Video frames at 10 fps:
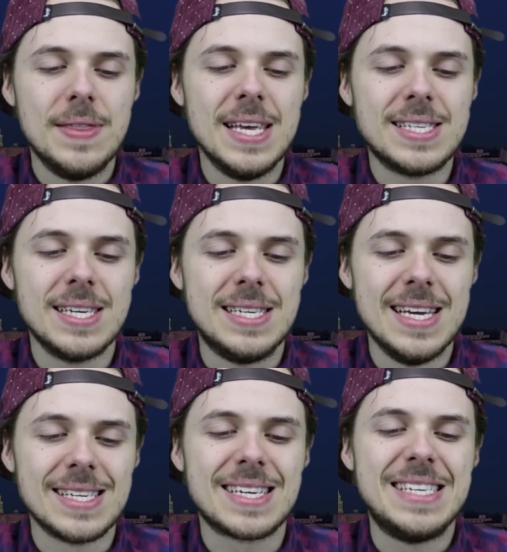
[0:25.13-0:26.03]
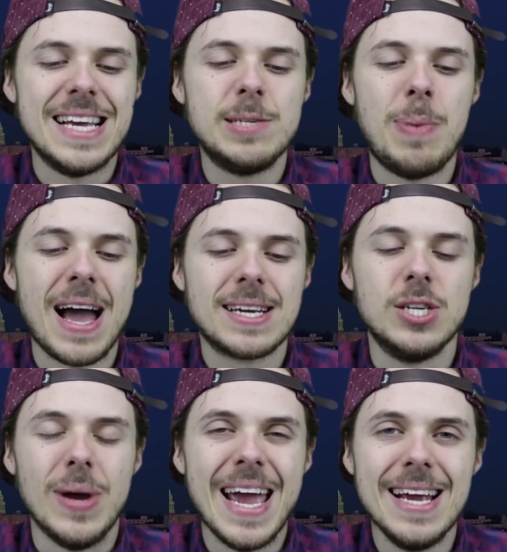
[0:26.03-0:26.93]
This disk dates back
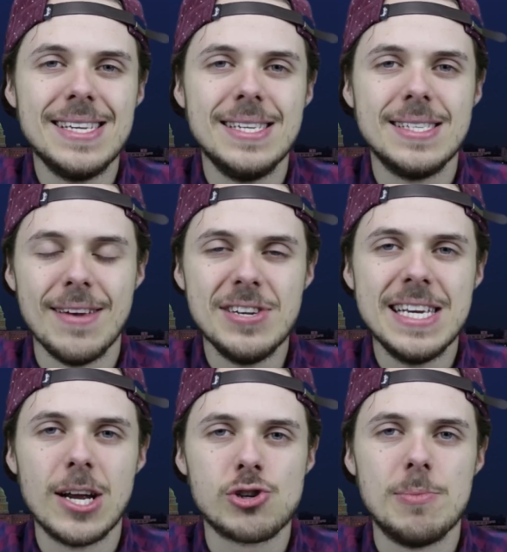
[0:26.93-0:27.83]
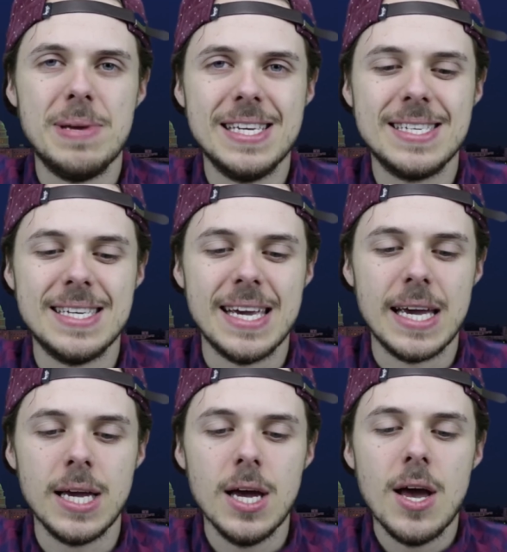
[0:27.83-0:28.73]
to 1700
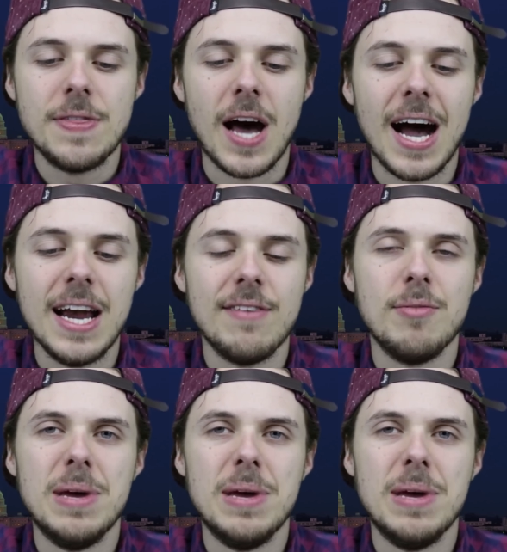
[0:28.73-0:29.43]
BC, the height of the